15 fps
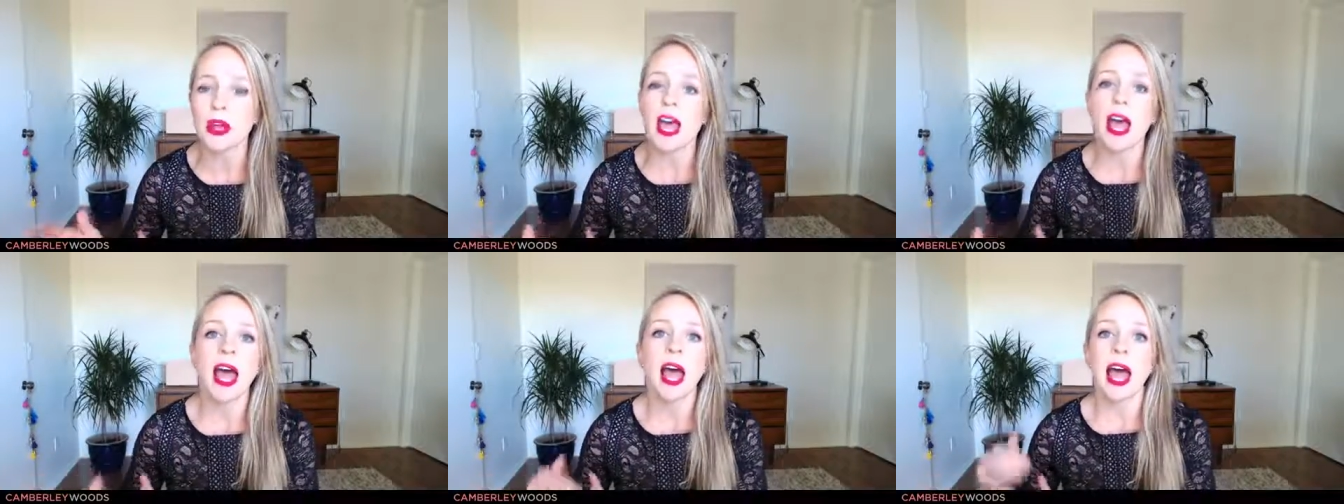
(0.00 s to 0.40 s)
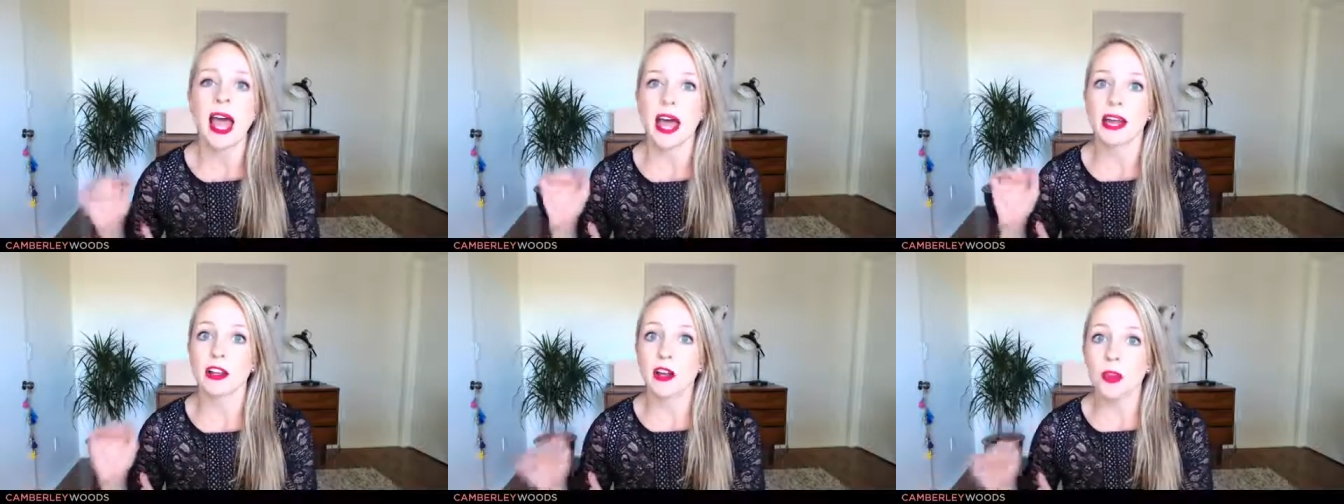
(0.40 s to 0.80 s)
and
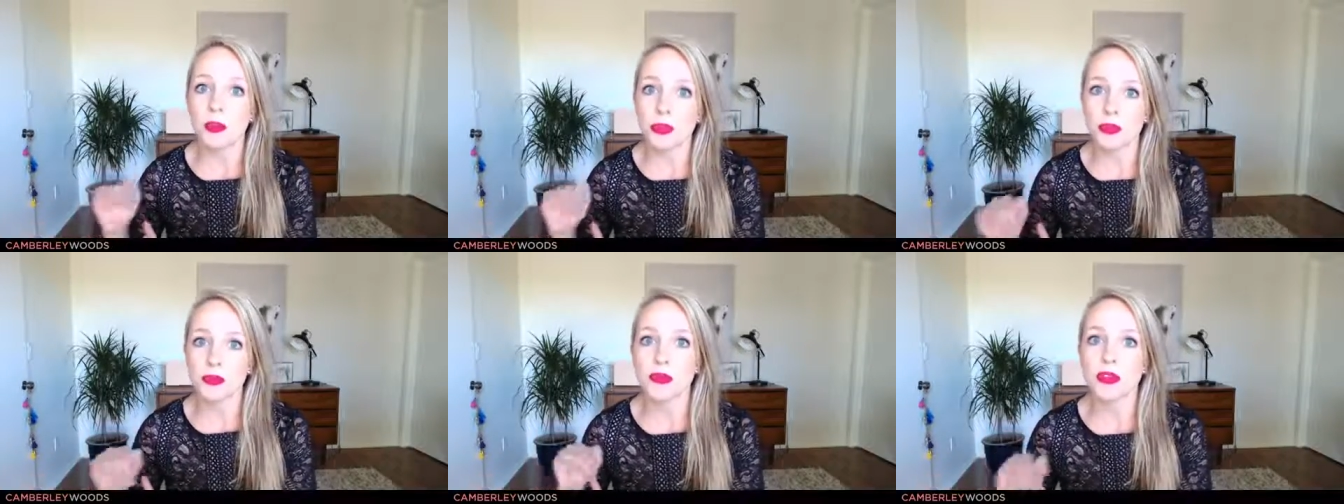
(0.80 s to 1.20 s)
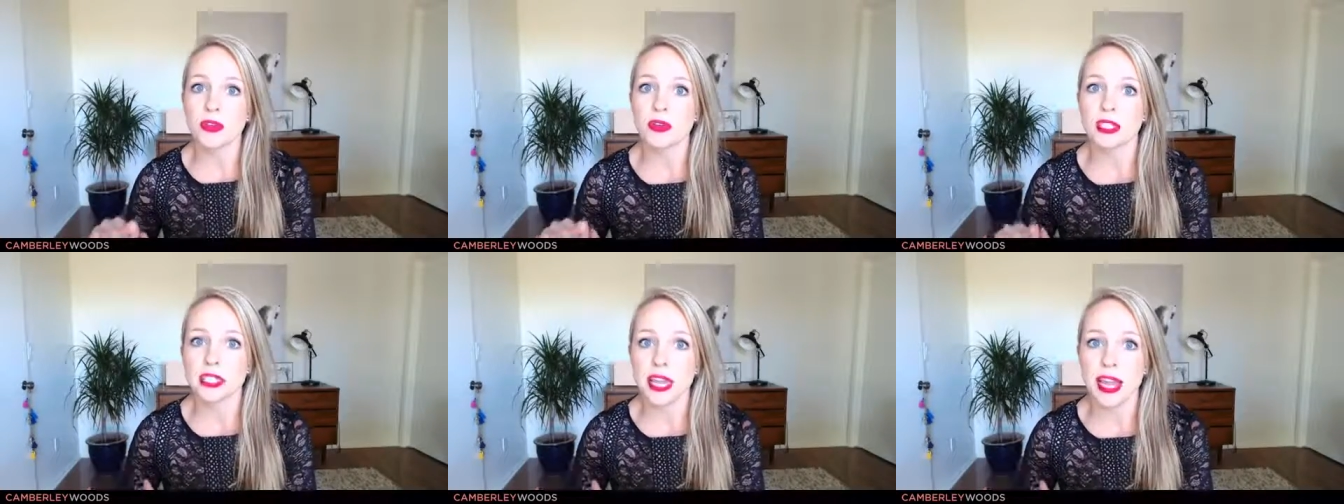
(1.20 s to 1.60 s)
go through those
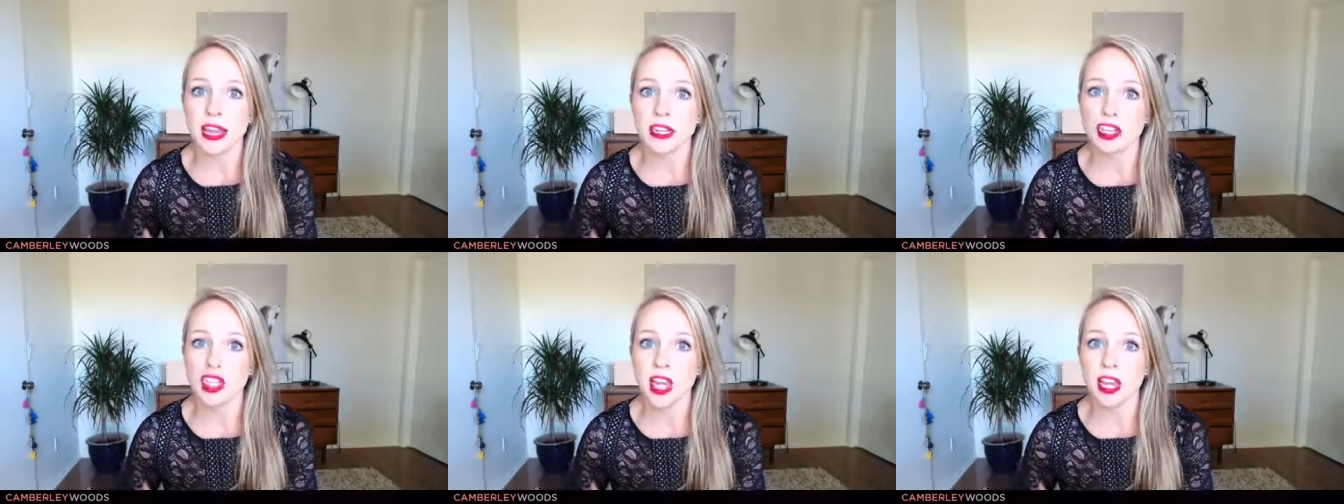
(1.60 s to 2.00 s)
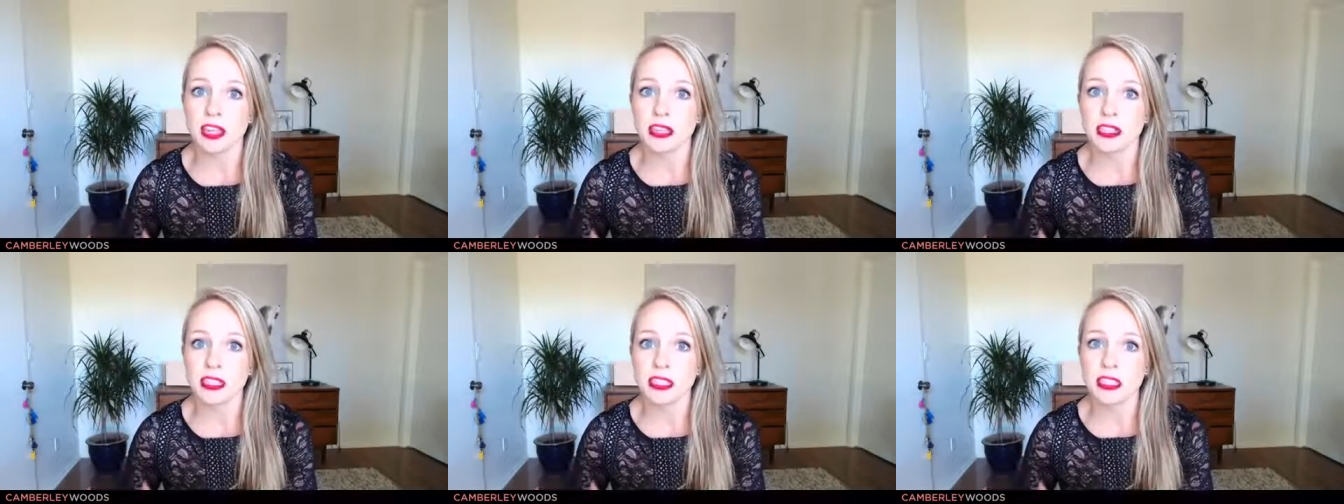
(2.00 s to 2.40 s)
9
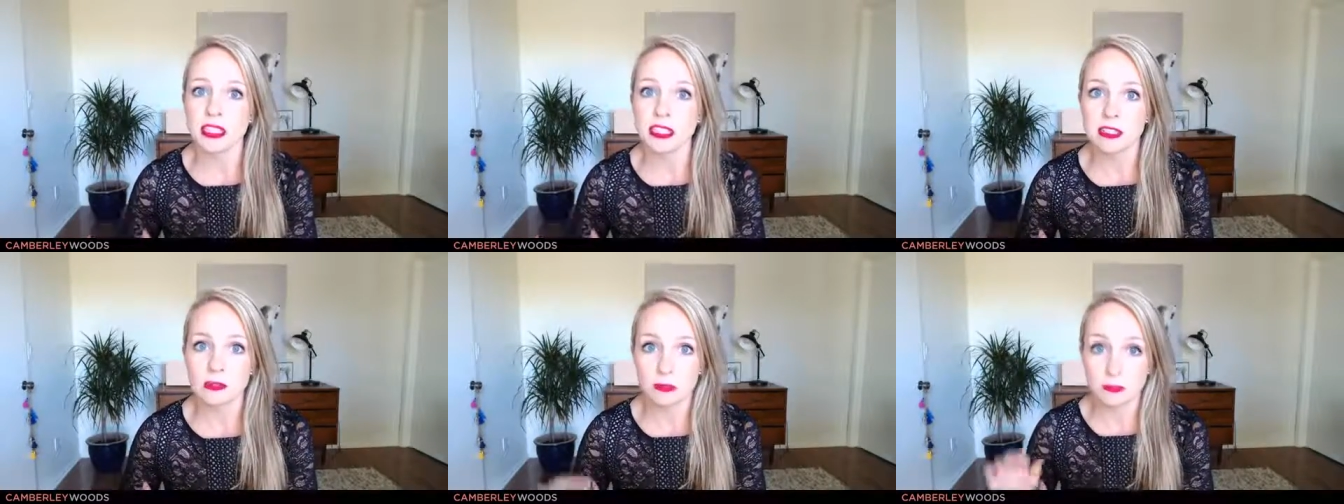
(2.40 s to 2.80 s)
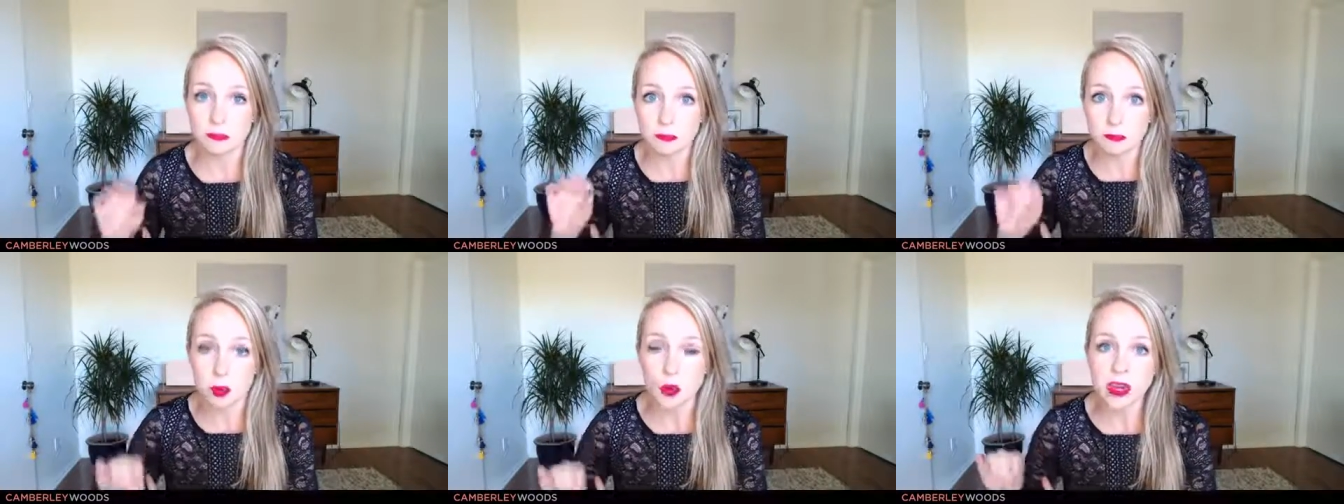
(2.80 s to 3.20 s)
checklist
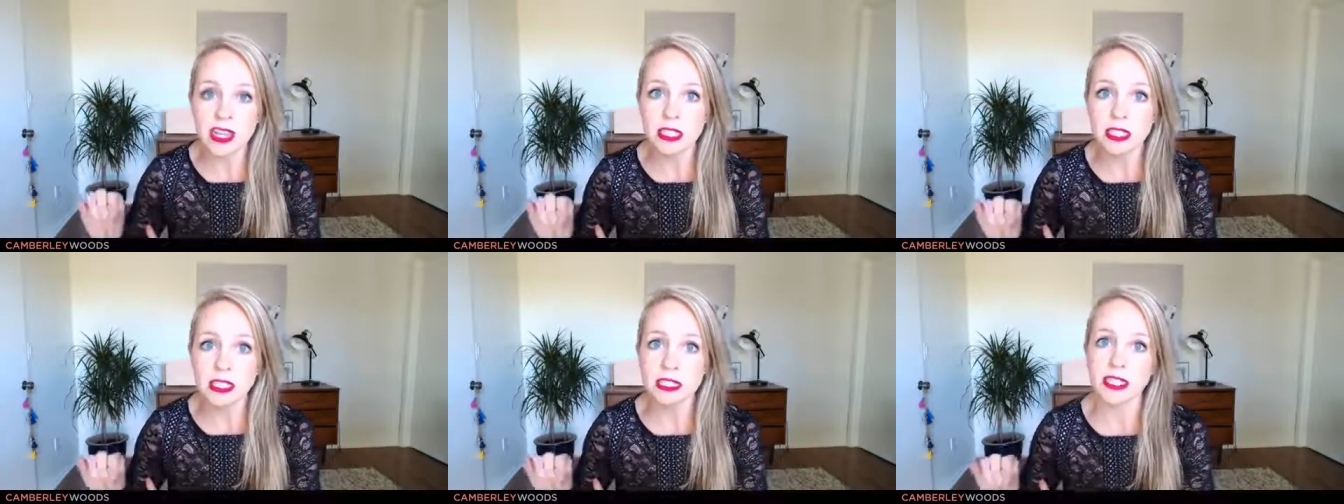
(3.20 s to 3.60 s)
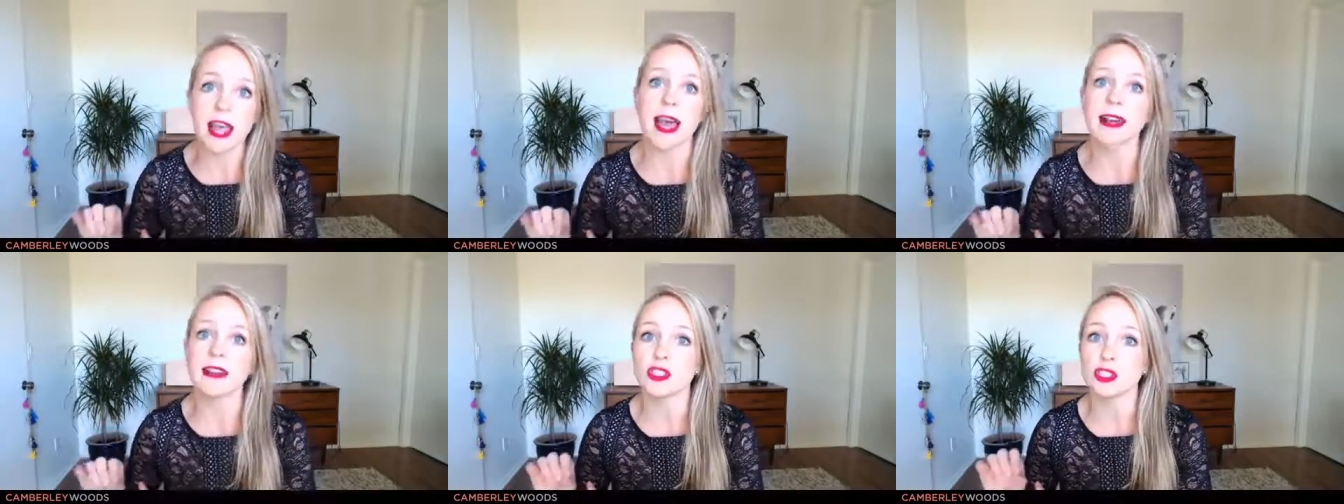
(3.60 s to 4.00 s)
points
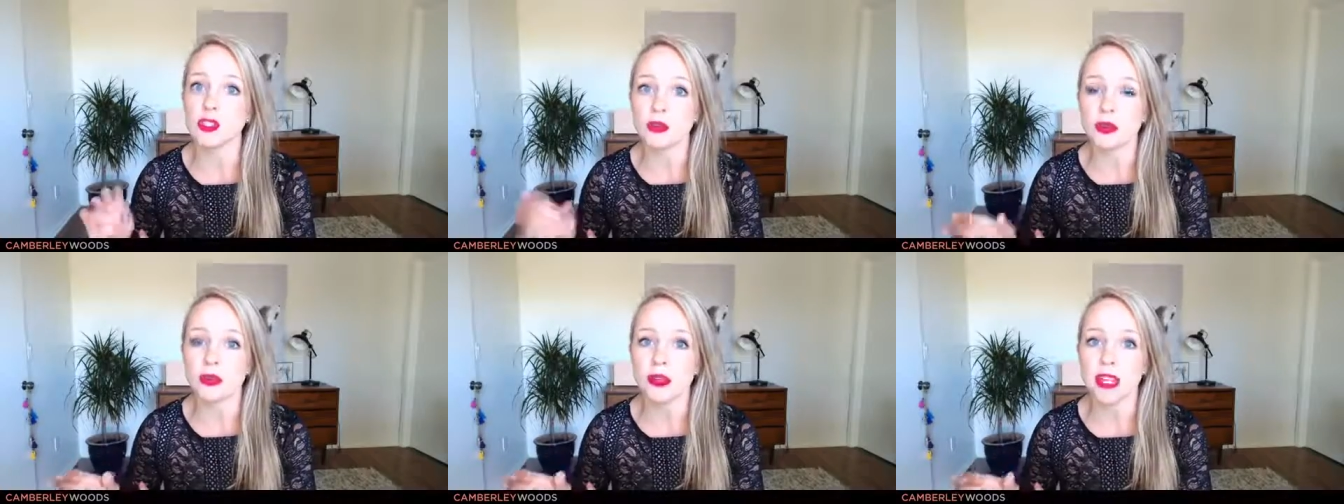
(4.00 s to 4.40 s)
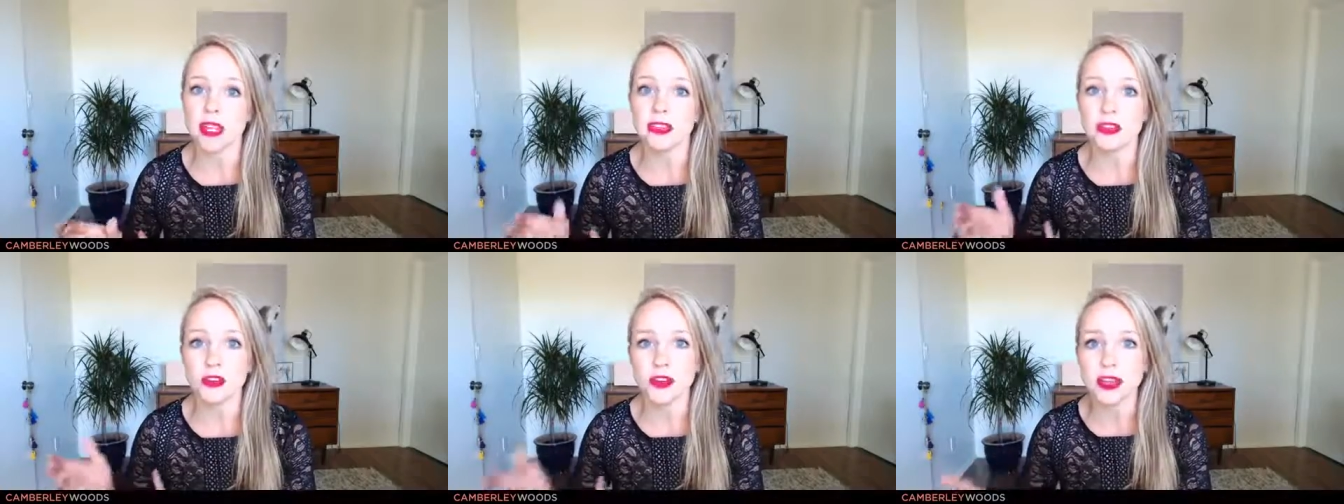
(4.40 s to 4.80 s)
as you create
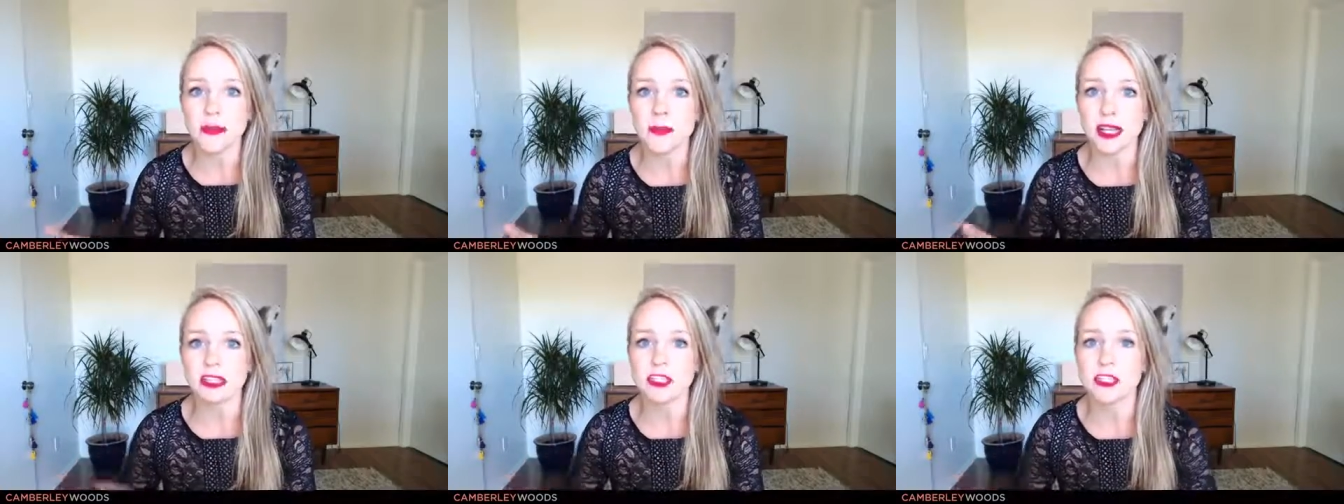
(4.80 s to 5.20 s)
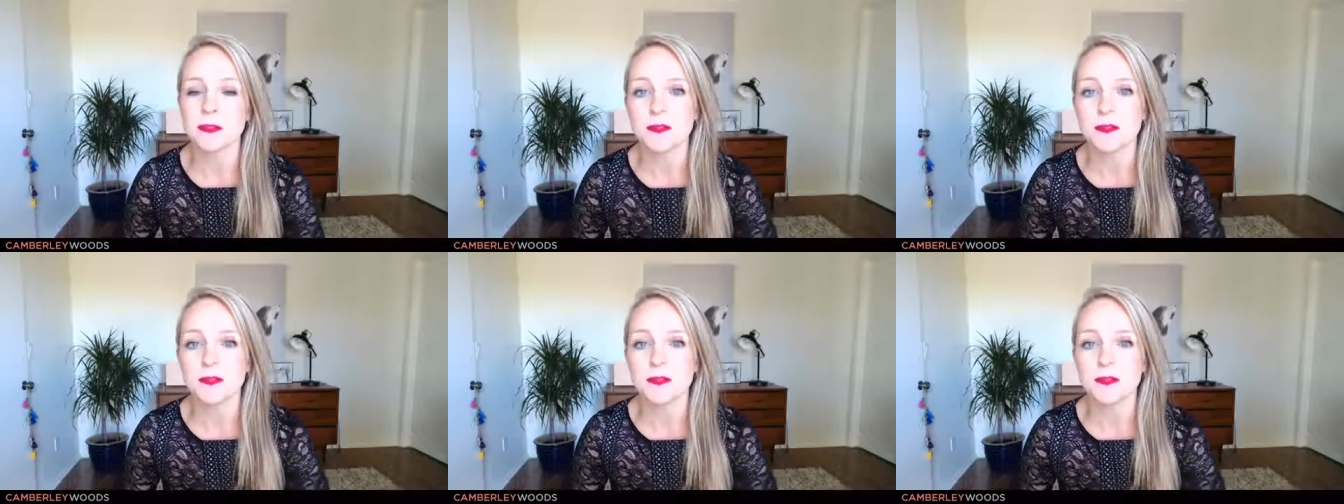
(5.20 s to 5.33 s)
your emails.